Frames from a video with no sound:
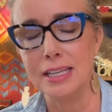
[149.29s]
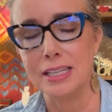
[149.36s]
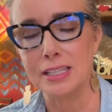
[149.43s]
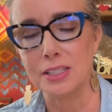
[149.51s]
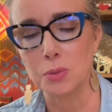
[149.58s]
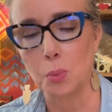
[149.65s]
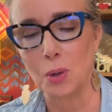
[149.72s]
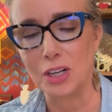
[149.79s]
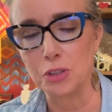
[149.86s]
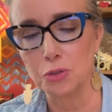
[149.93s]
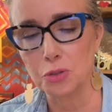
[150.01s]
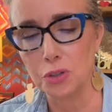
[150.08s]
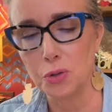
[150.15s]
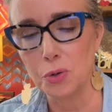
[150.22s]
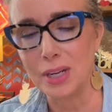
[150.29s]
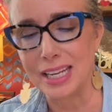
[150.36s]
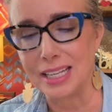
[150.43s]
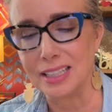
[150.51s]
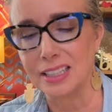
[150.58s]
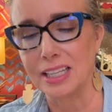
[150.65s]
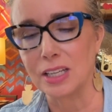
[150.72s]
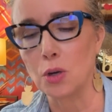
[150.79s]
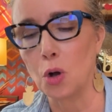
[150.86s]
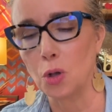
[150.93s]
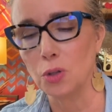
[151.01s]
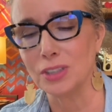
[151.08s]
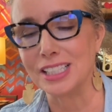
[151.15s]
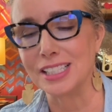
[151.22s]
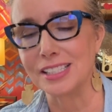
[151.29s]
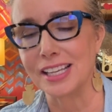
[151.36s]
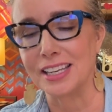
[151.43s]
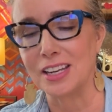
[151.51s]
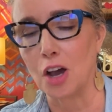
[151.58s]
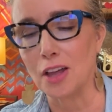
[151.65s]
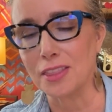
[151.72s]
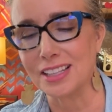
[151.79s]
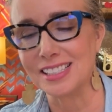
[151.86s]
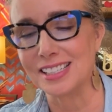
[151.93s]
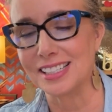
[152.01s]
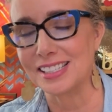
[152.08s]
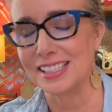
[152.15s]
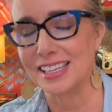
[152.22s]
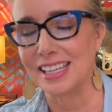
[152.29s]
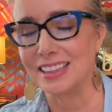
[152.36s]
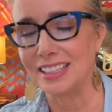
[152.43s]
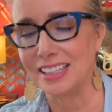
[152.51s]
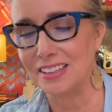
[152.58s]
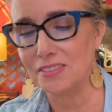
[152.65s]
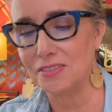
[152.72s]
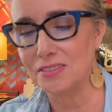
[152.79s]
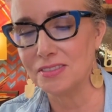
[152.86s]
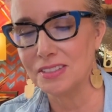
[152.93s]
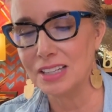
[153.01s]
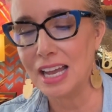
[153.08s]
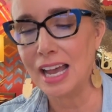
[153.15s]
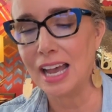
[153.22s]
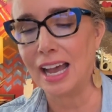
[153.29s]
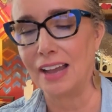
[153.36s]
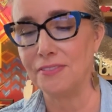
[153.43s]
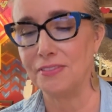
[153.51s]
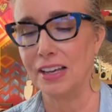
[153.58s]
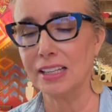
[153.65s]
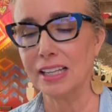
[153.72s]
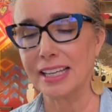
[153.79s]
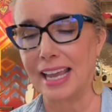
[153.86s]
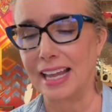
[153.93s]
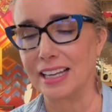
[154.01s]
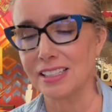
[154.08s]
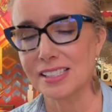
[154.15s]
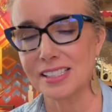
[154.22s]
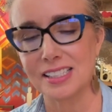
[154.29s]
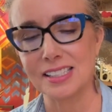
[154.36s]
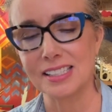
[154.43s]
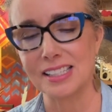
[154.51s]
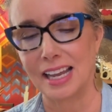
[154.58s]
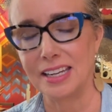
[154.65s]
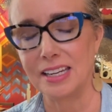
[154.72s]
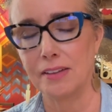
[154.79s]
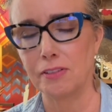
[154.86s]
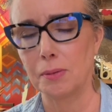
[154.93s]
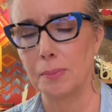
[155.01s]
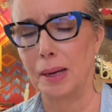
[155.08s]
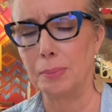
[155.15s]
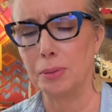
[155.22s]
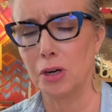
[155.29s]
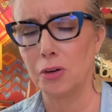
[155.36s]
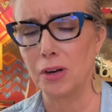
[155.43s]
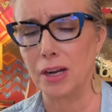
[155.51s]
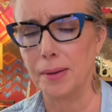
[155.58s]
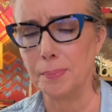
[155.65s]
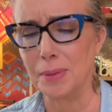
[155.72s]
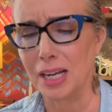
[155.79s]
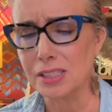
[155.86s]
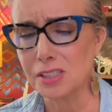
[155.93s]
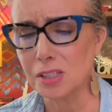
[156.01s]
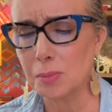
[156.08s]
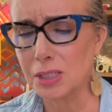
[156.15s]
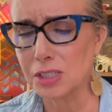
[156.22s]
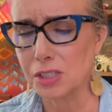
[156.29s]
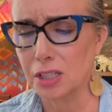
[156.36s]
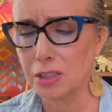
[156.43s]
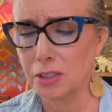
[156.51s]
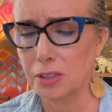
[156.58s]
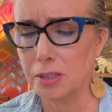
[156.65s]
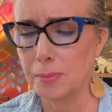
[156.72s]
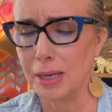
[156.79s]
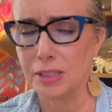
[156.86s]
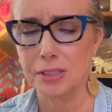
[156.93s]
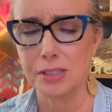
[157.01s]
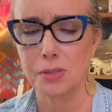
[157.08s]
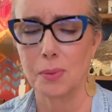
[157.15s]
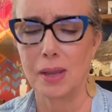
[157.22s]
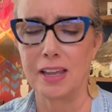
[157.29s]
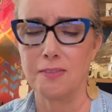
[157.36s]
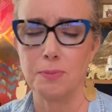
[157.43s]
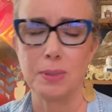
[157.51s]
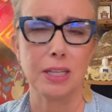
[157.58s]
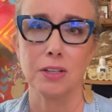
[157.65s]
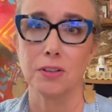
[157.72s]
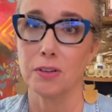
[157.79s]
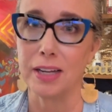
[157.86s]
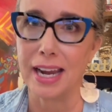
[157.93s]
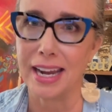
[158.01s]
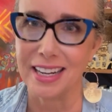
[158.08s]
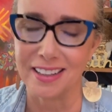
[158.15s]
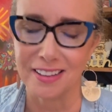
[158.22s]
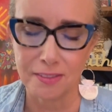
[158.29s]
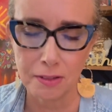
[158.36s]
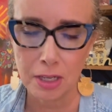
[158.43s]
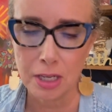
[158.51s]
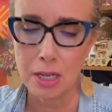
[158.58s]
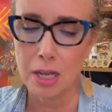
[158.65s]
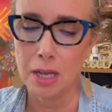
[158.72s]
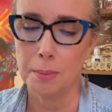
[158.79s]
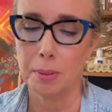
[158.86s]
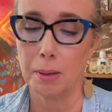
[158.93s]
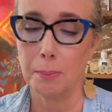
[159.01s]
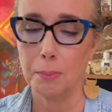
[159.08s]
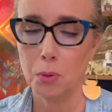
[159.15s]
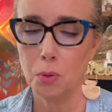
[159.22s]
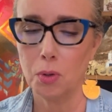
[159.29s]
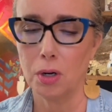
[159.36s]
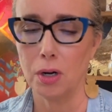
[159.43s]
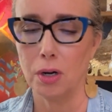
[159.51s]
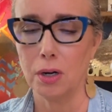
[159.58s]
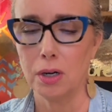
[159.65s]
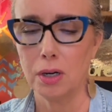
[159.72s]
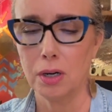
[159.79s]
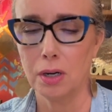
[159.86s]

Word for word: is where true healing, wholeness, and authenticity live. I felt like Allison signed up for my program not so much to learn about this way of being creative, but more